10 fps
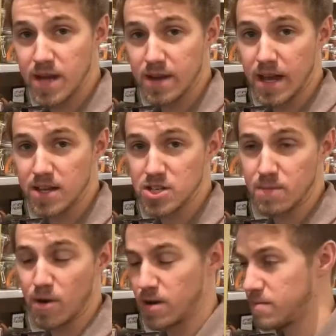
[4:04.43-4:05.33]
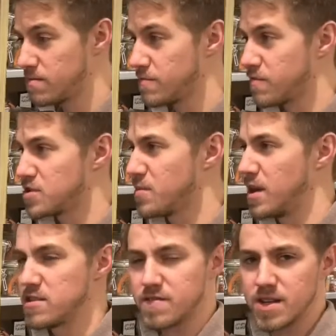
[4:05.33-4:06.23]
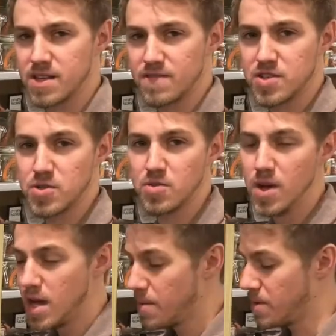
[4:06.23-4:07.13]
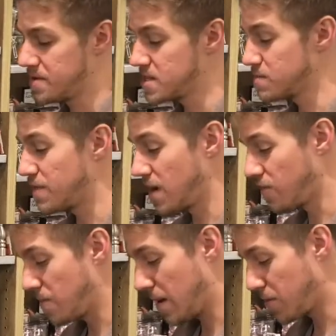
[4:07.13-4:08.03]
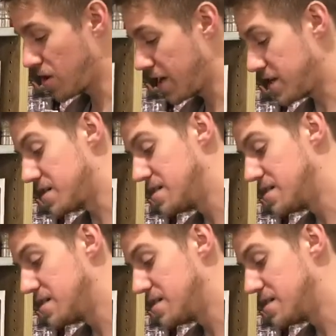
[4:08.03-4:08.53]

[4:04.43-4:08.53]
I actually bought it for someone else for a gift too, but this is my favorite pepper grinder.